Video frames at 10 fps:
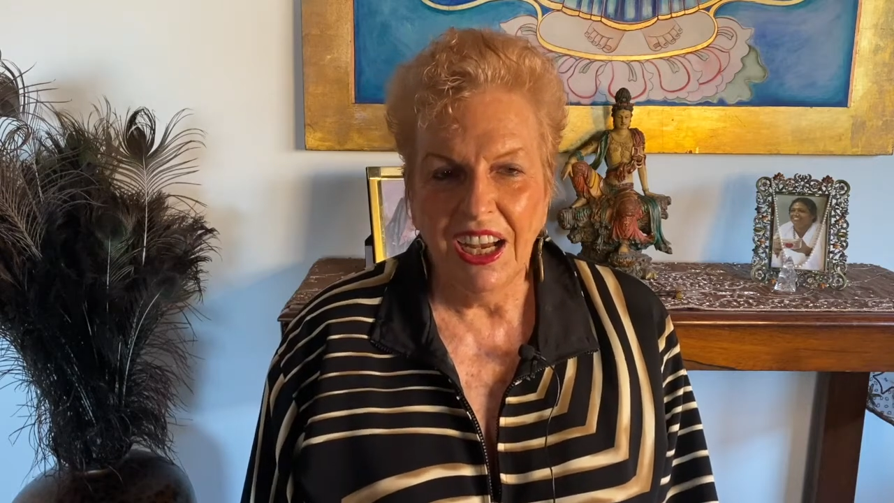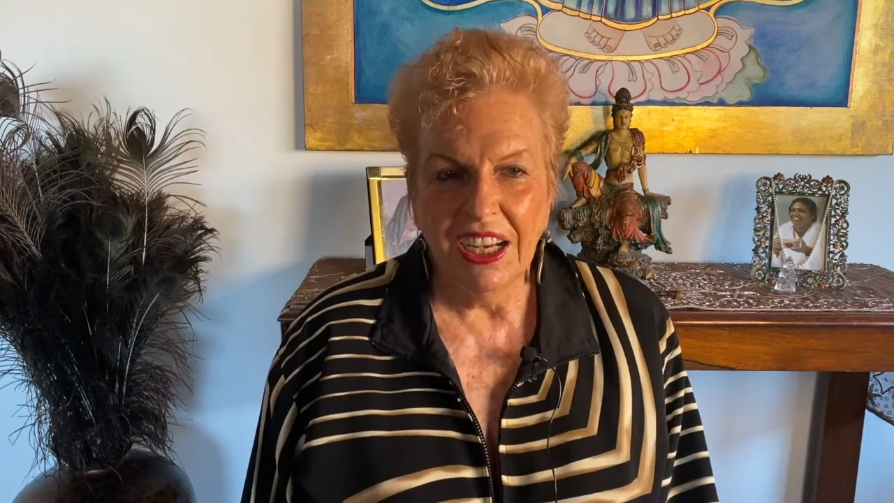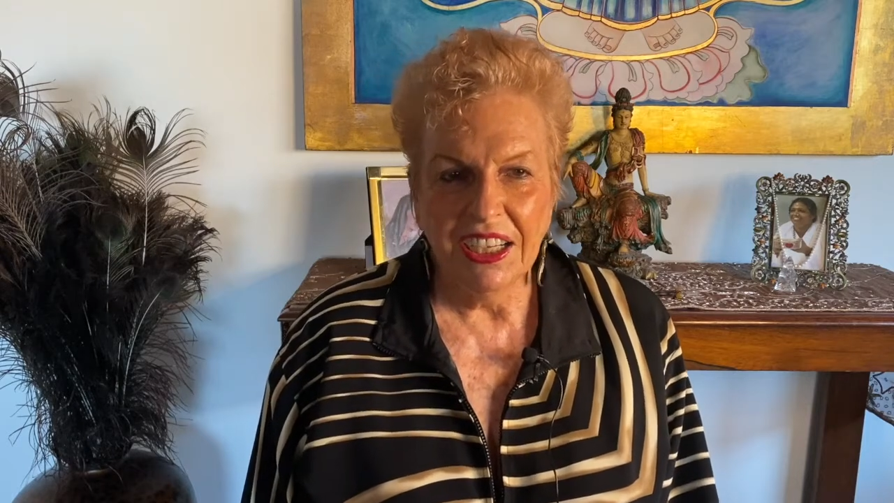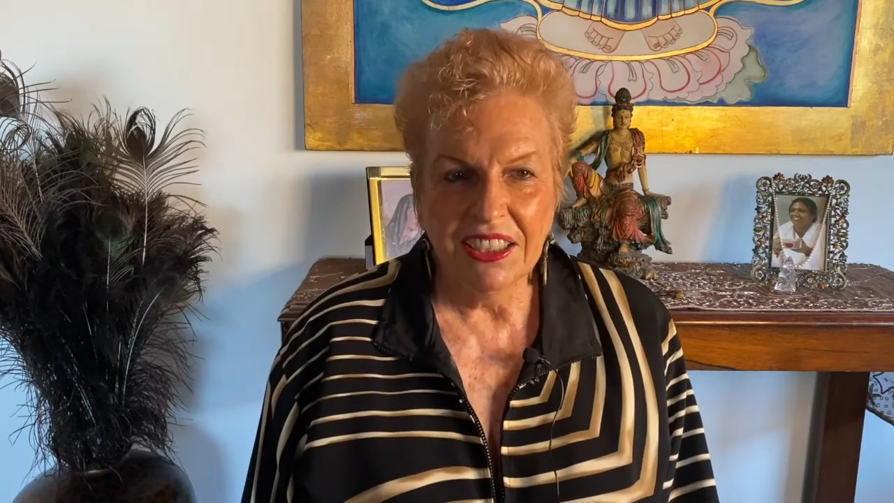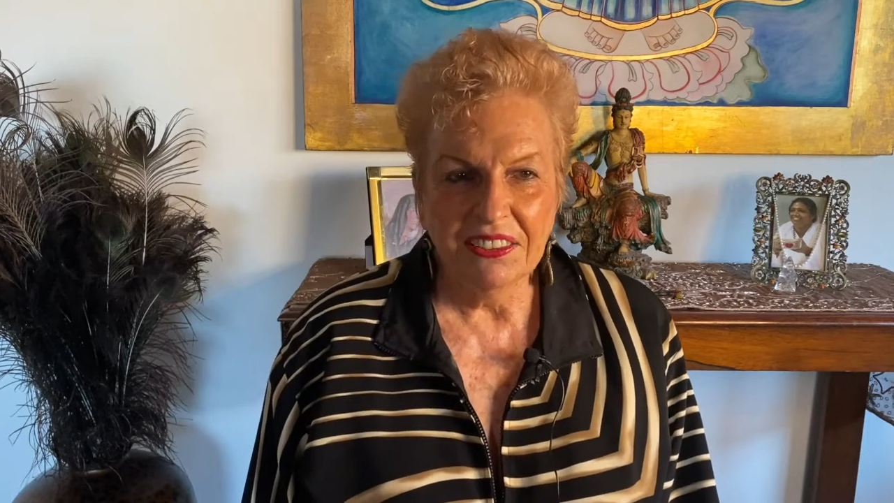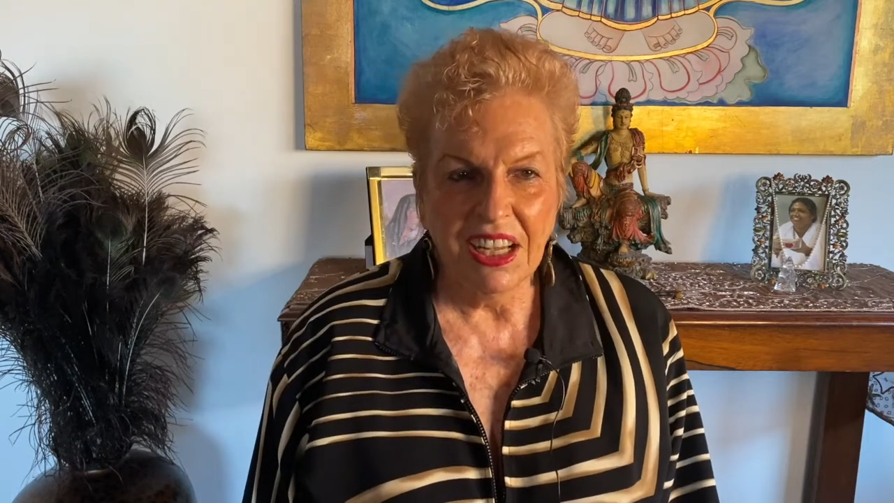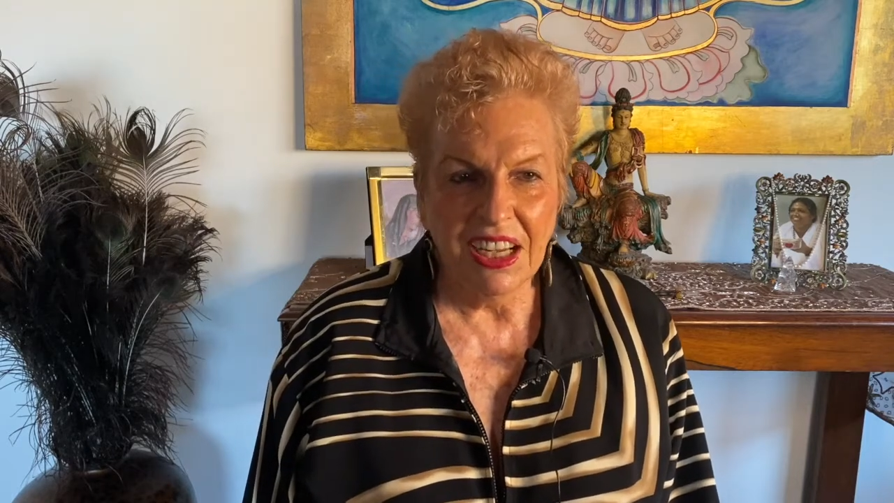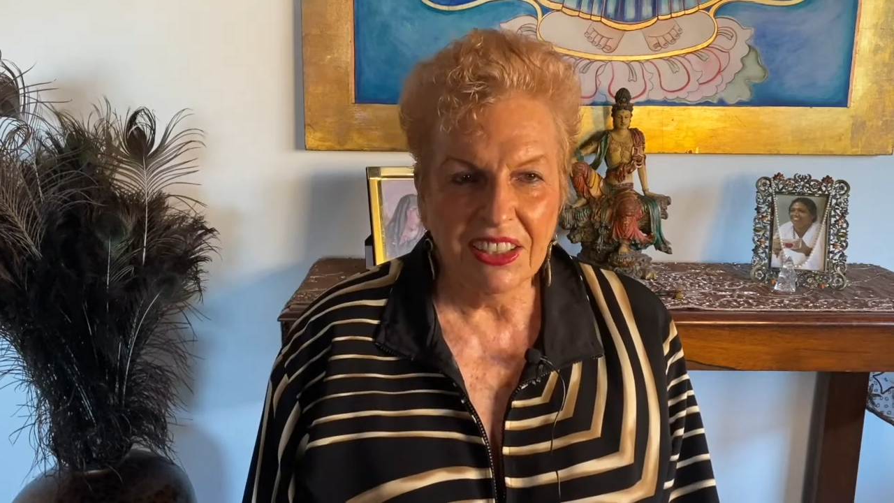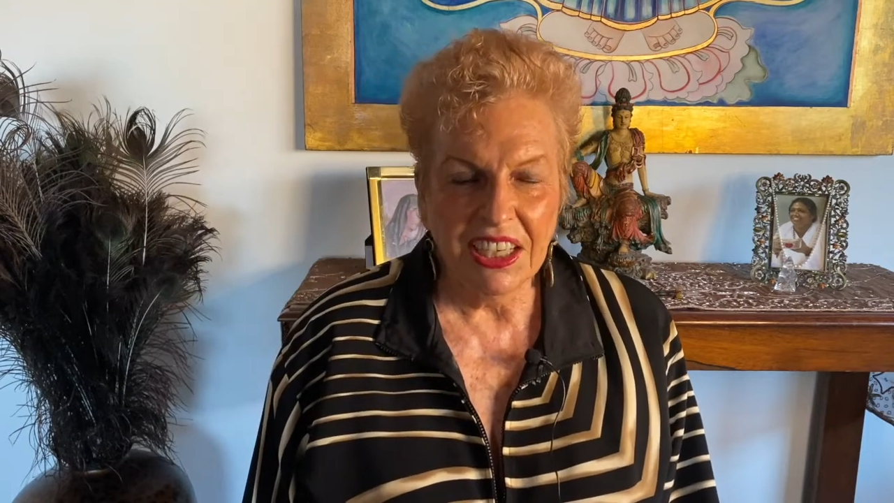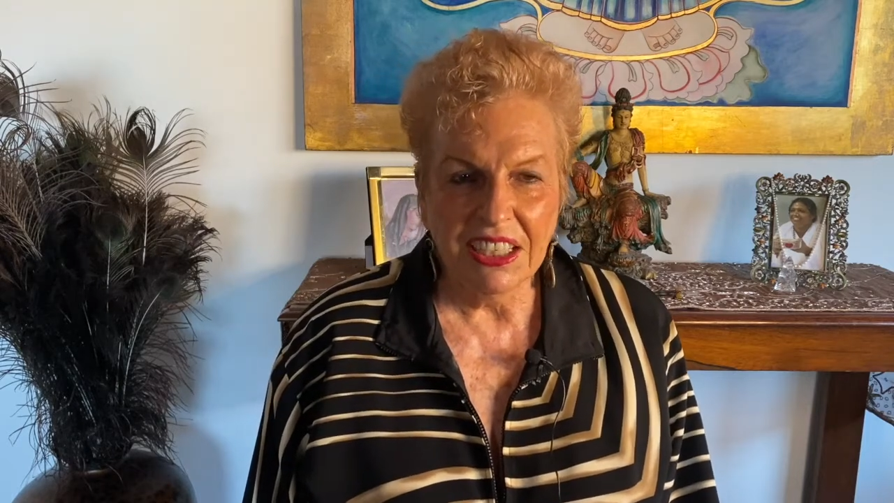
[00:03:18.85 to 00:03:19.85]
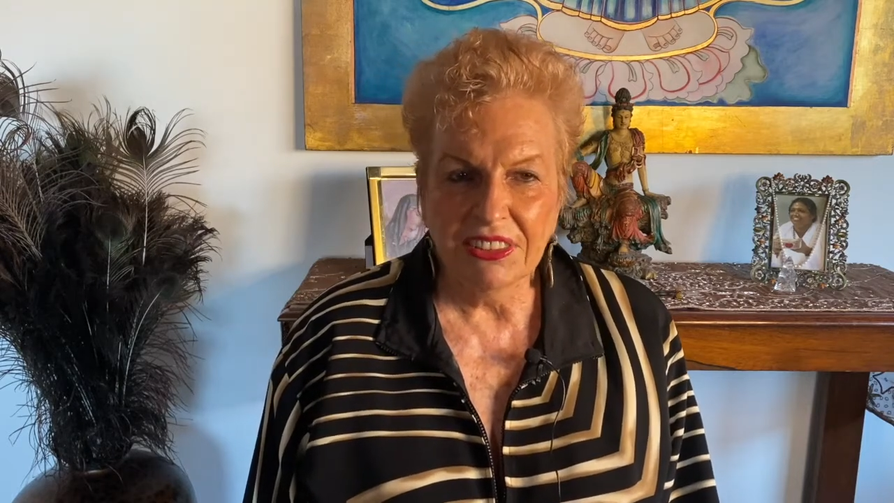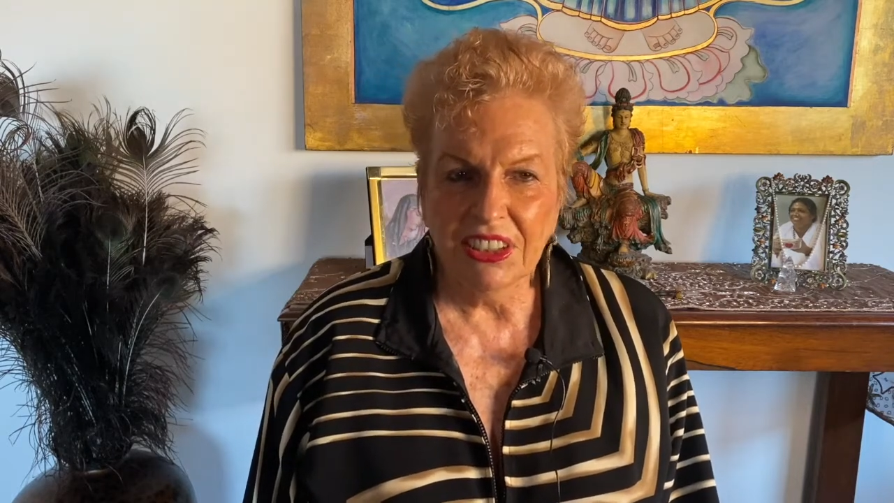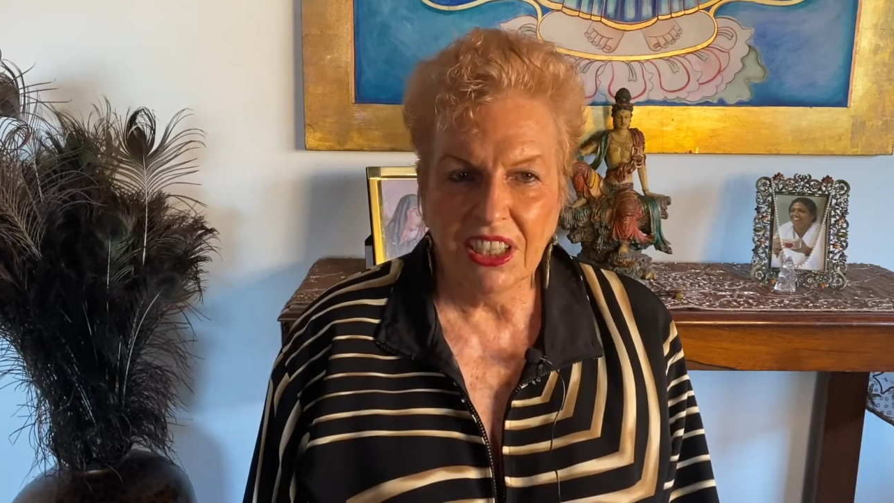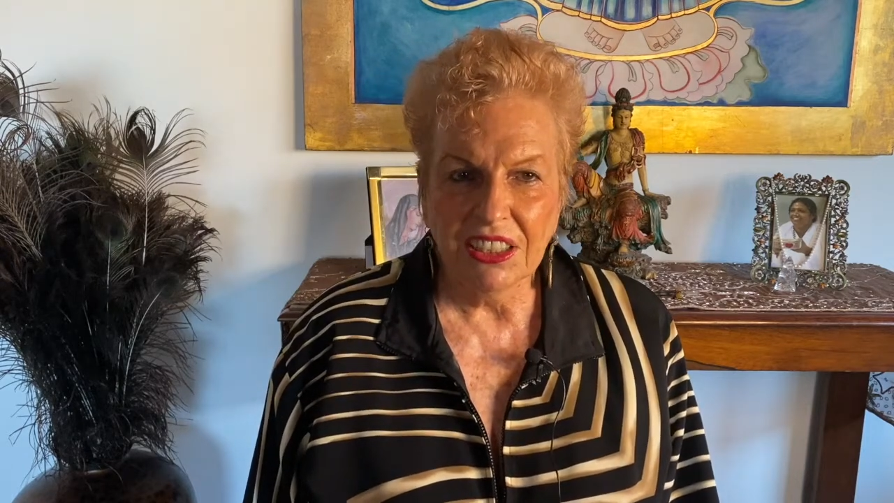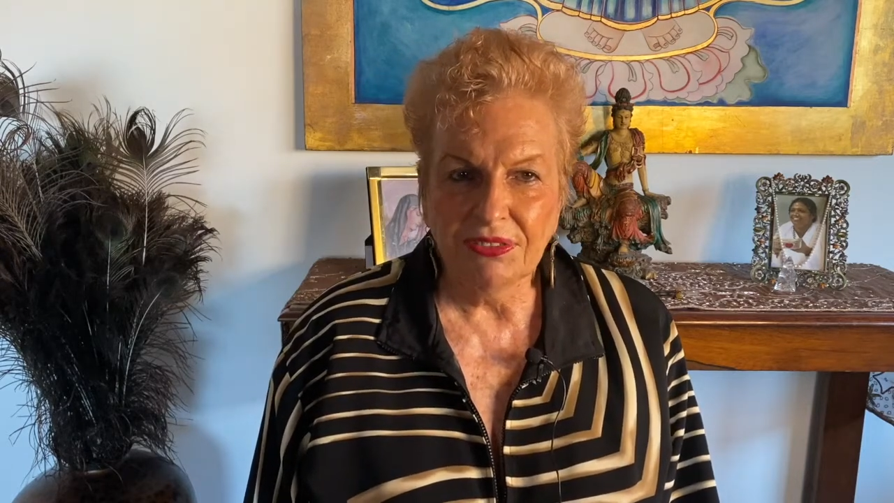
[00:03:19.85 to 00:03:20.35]
How to have a
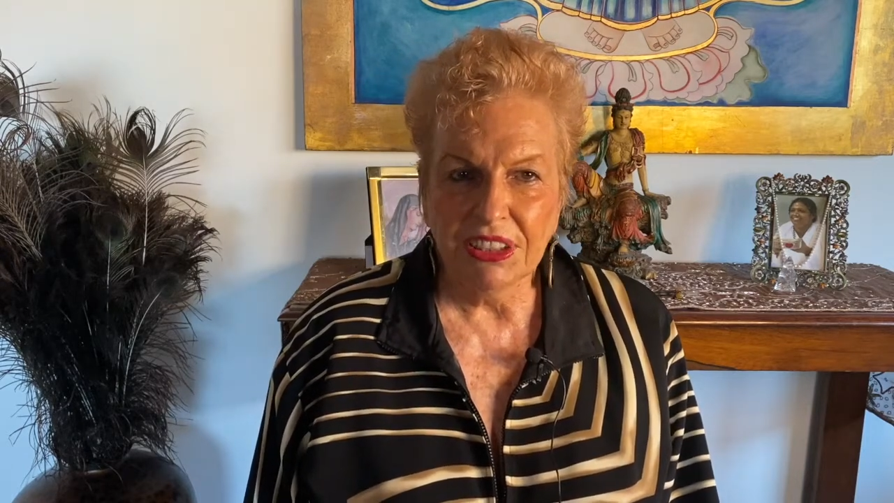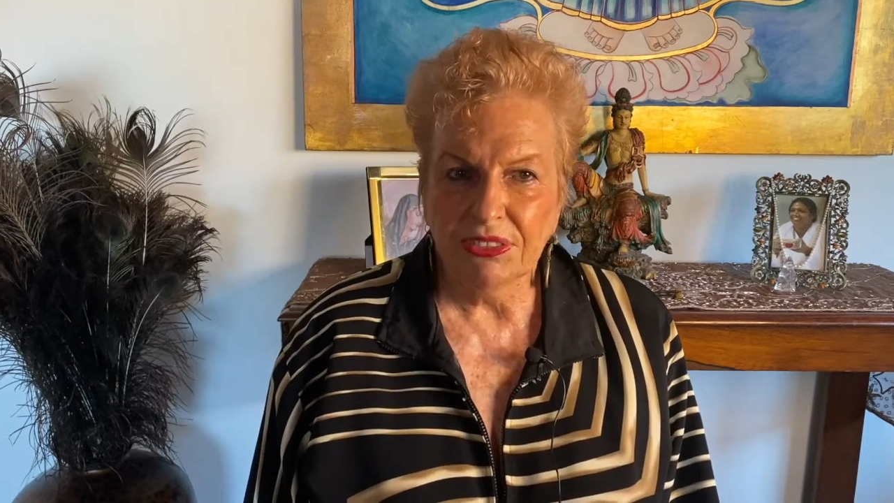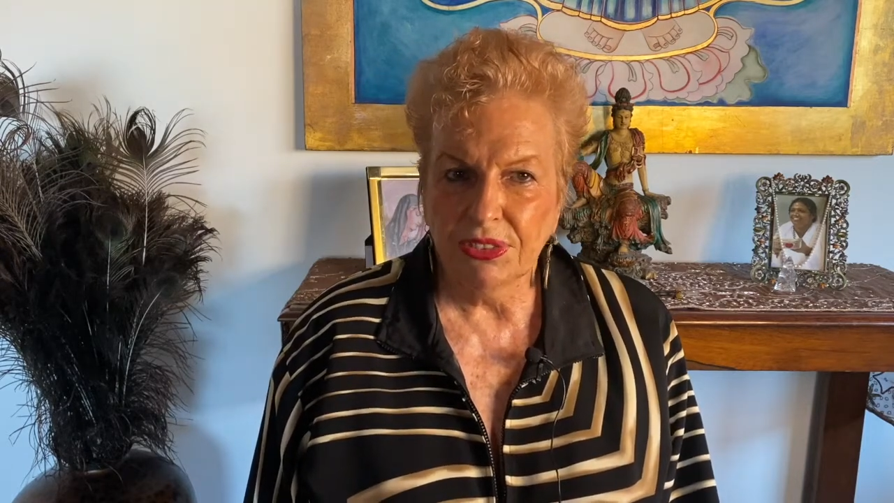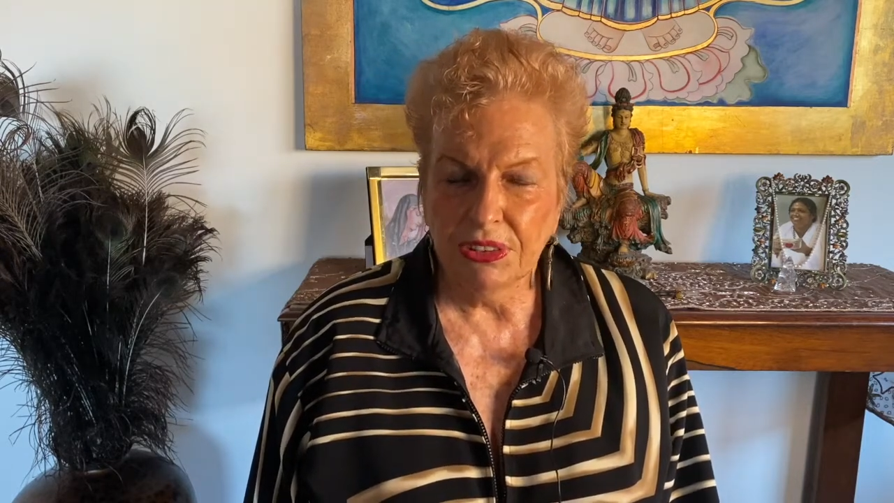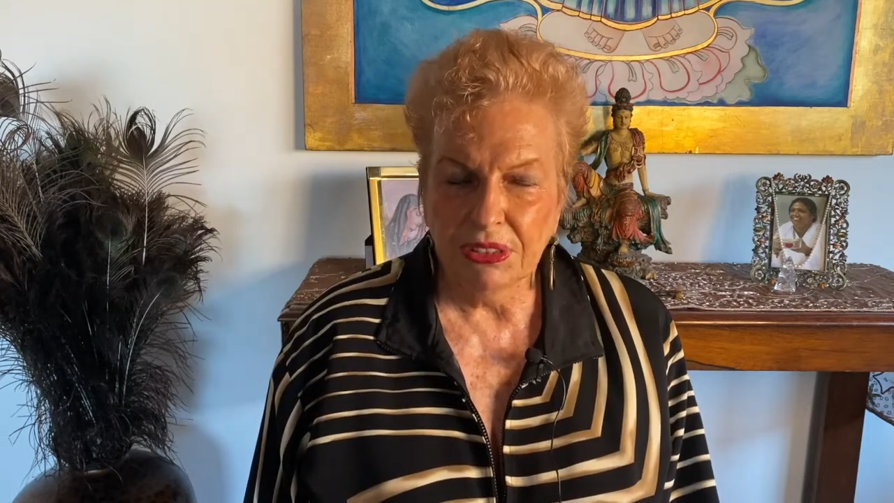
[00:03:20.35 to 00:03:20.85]
conflict-free